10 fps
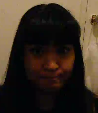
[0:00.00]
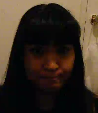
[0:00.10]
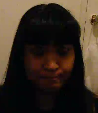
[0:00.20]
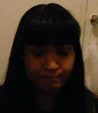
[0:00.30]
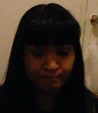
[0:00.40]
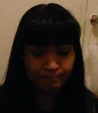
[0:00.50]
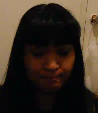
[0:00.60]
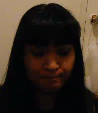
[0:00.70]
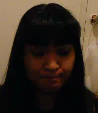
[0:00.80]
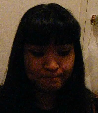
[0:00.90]

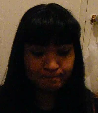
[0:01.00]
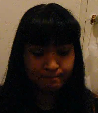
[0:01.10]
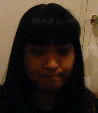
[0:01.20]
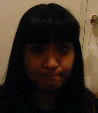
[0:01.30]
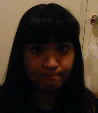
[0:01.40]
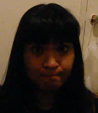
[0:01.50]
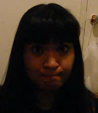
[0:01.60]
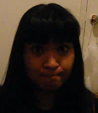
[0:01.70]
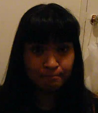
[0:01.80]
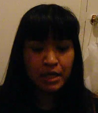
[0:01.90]

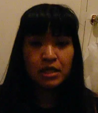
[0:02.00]
(no one is talking)